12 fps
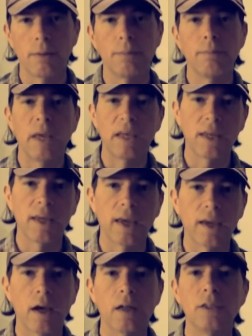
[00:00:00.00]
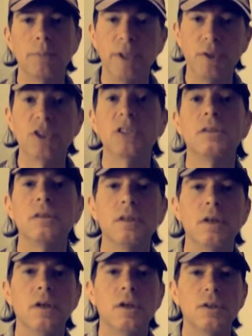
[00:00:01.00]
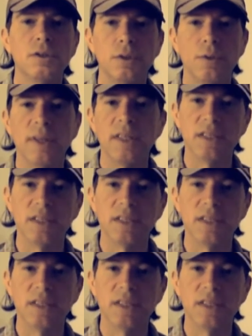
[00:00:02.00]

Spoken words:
making a contribution to the